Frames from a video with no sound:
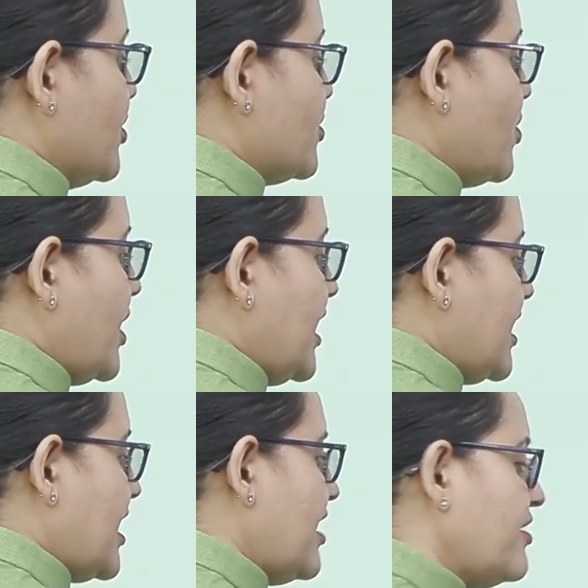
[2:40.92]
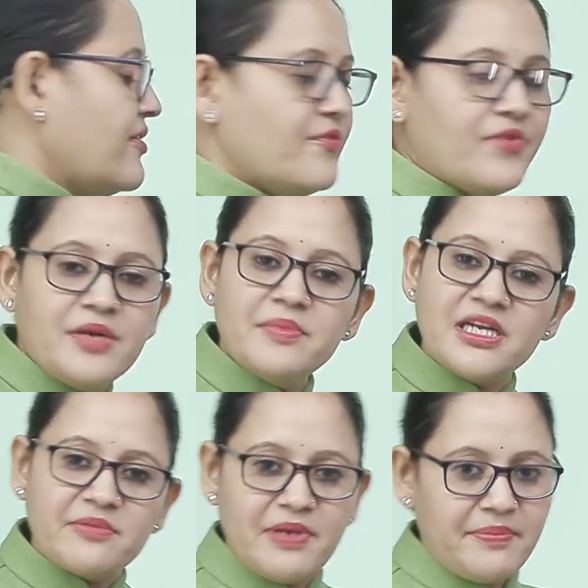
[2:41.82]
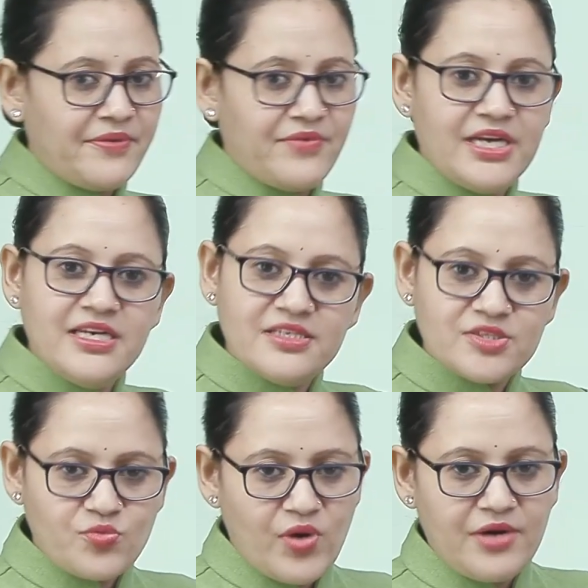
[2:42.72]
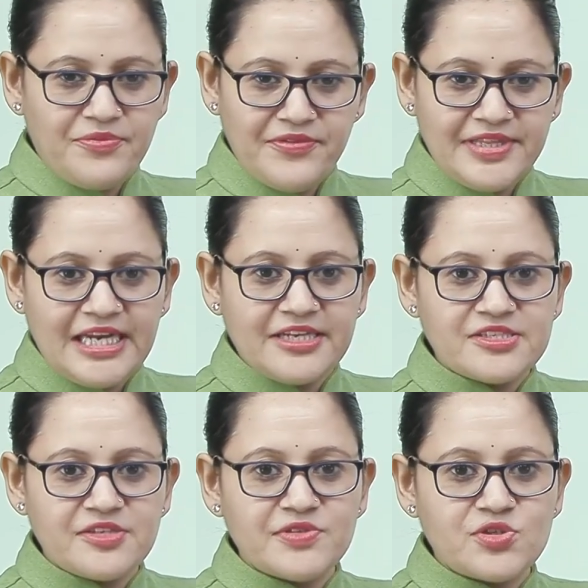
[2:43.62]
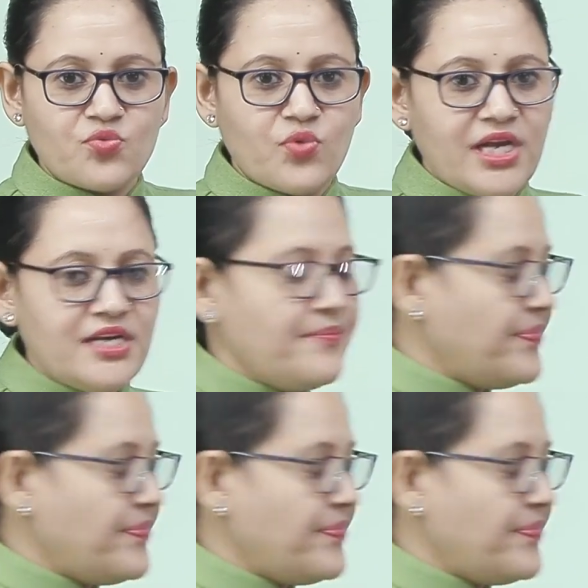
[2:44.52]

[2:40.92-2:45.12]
So area 1 multiplied by 1, square of 1, that is equals to 1.